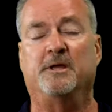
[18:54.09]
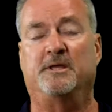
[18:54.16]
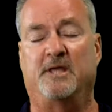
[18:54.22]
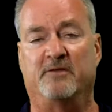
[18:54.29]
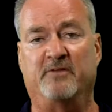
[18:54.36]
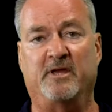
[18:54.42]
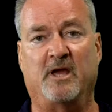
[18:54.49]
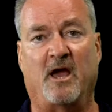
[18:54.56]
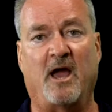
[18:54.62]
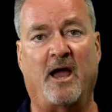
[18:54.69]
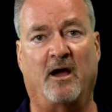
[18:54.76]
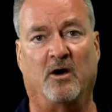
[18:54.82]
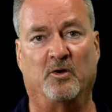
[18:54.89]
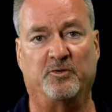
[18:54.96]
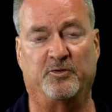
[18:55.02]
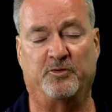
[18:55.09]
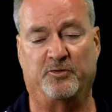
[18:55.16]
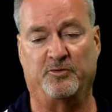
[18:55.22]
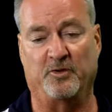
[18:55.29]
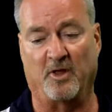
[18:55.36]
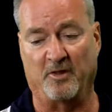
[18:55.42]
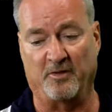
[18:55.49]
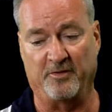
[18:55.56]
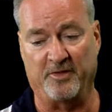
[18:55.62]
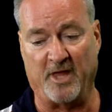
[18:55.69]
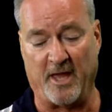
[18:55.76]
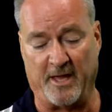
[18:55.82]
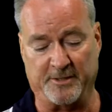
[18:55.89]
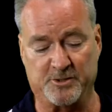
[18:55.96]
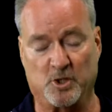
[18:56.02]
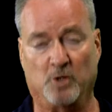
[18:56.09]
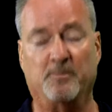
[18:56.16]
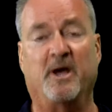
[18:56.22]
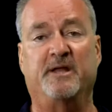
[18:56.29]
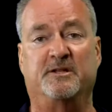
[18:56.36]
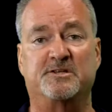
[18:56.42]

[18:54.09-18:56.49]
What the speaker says: giving a house a termite